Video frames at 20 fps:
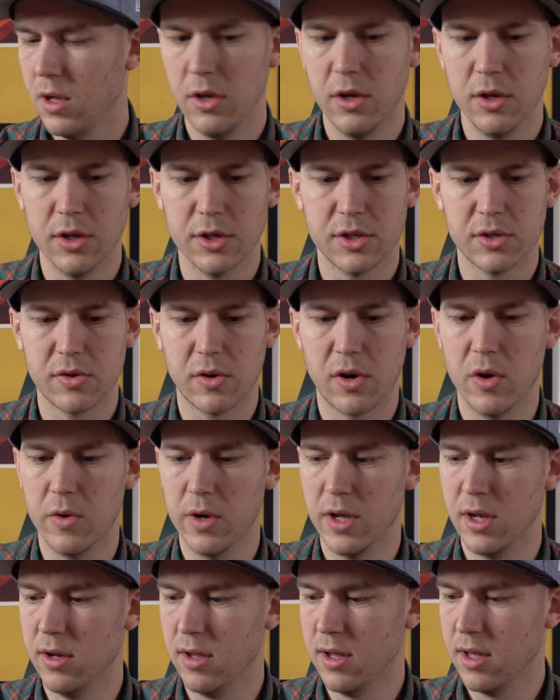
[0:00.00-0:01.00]
you just throw
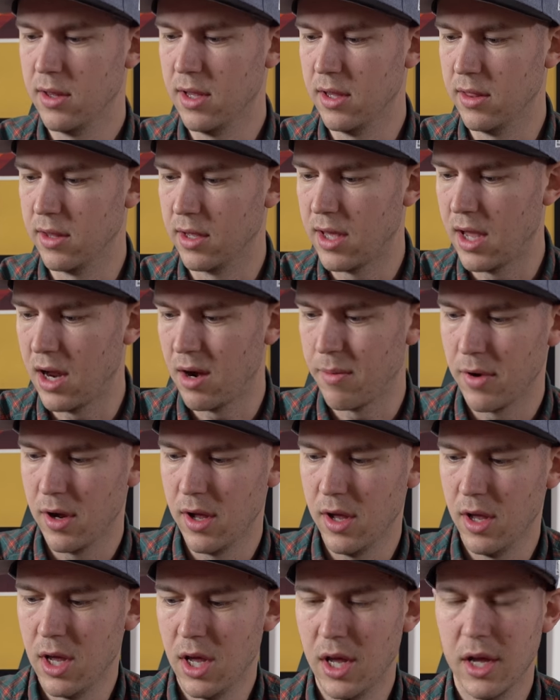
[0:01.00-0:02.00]
in in the
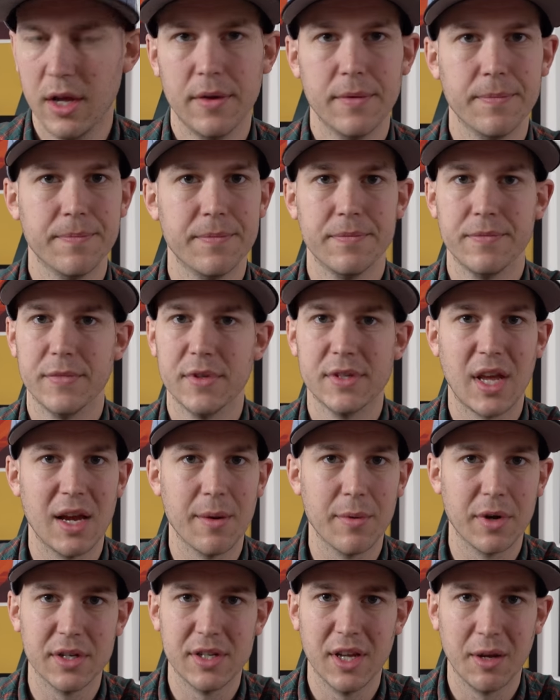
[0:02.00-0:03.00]
camera. This
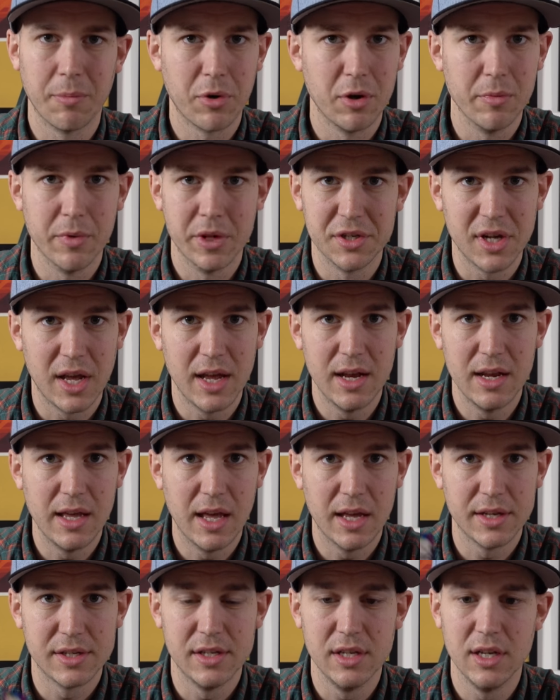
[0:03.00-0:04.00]
camera can take pretty much any
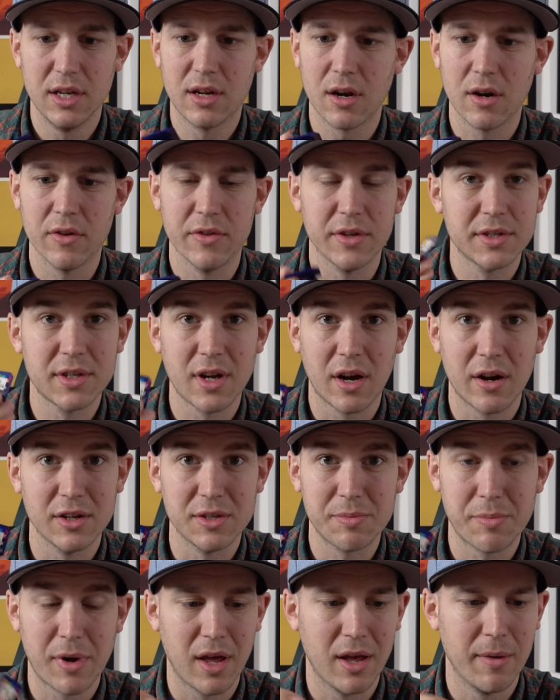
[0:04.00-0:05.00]
SD card. This
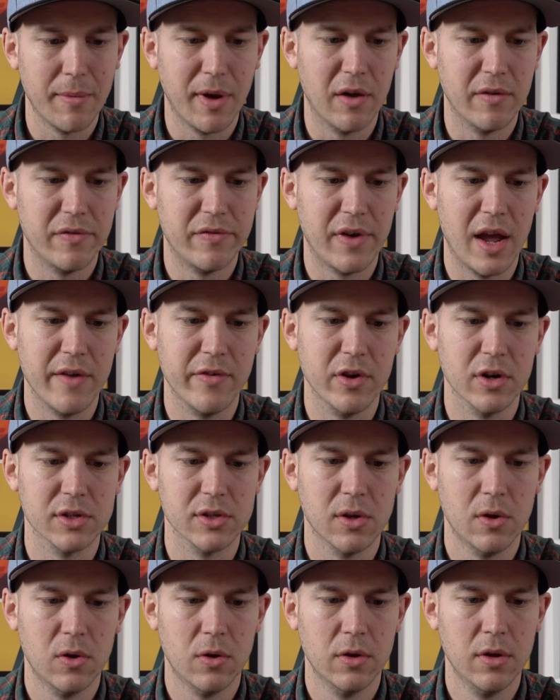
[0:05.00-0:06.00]
card's probably about five
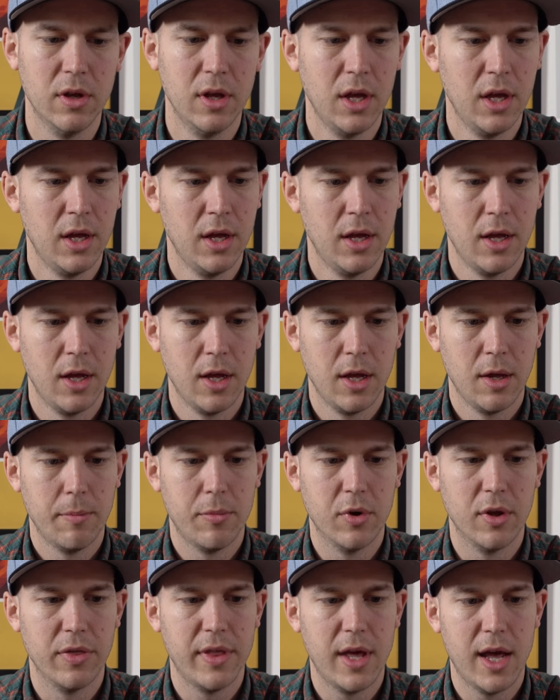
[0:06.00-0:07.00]
years old.
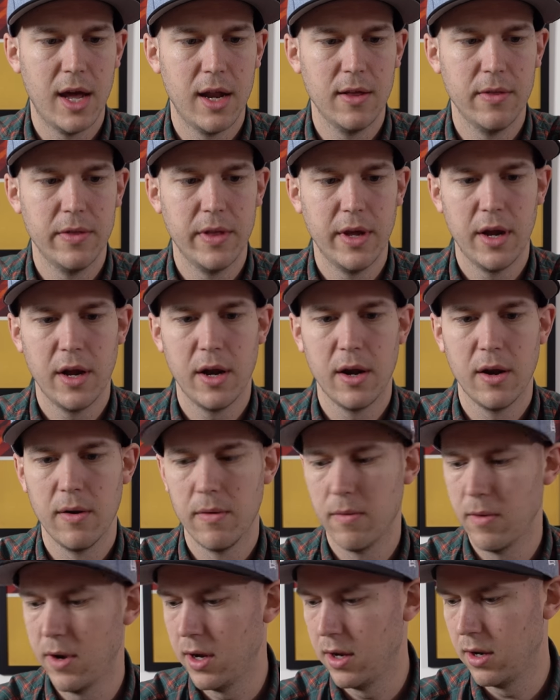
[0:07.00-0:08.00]
Put that in
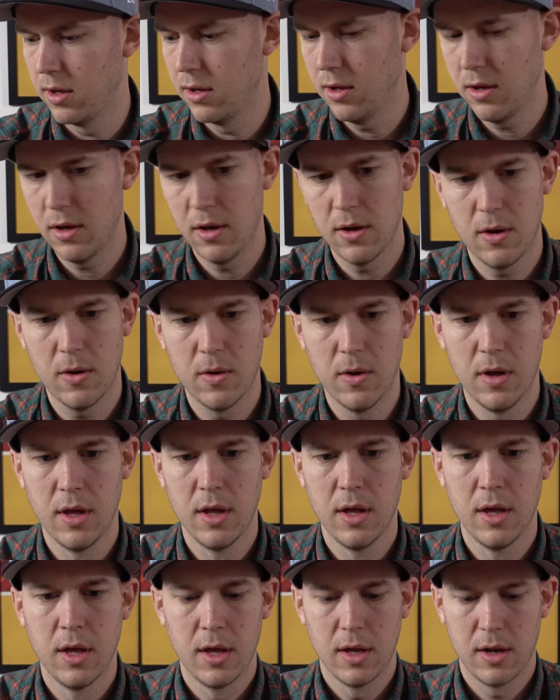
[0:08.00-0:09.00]
there, ready to go.
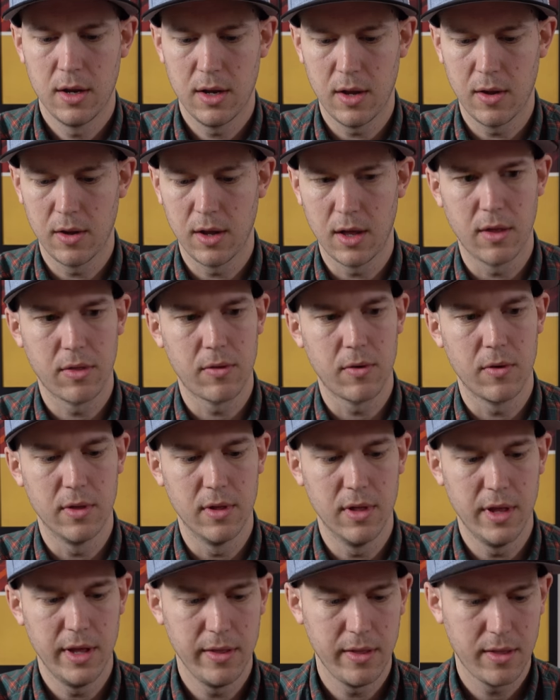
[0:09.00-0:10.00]
Now I gotta throw the
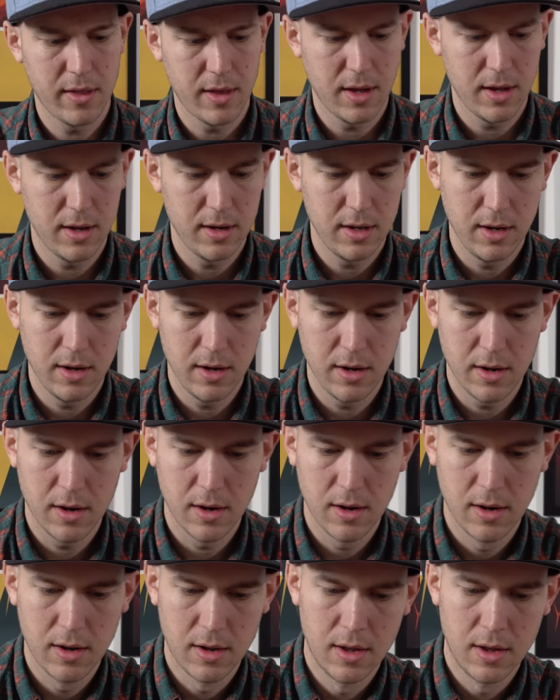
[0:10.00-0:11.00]
lens on here.